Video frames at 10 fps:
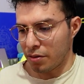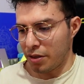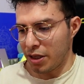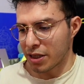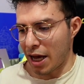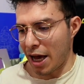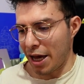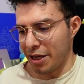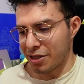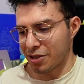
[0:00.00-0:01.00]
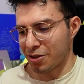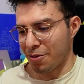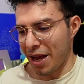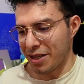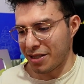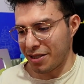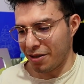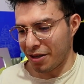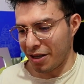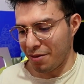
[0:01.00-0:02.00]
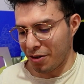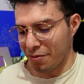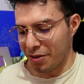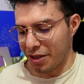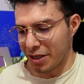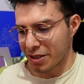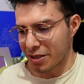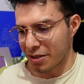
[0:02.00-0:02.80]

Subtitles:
This guy is crazy. Okay, let me go with this.